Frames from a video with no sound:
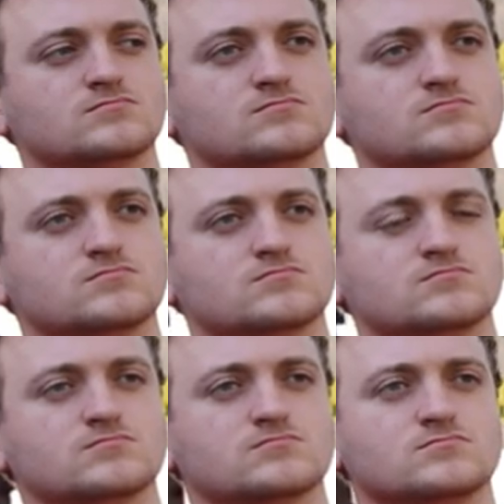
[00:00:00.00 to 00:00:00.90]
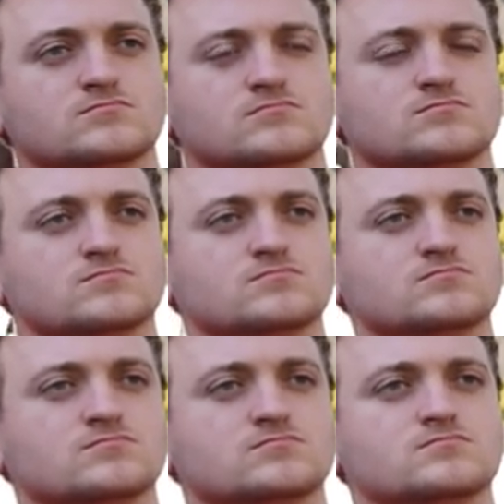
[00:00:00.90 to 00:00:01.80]

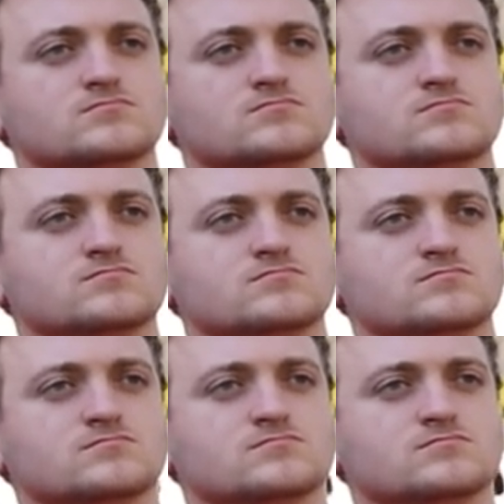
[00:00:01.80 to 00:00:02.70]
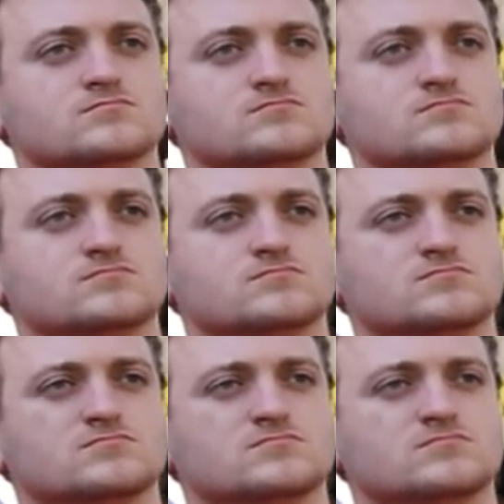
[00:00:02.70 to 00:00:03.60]

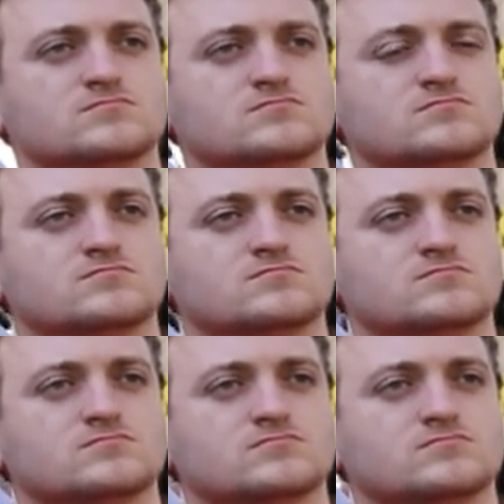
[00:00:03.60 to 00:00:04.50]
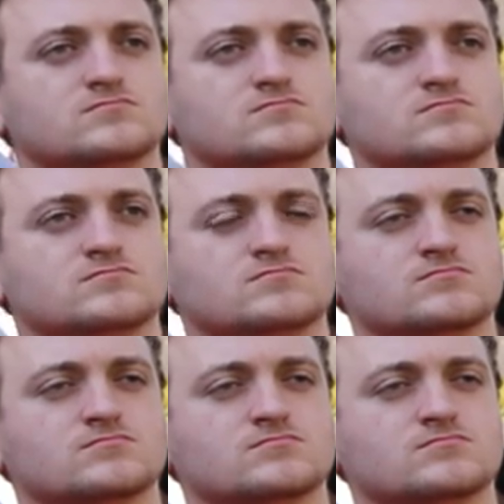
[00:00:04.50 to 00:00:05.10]
(not speaking)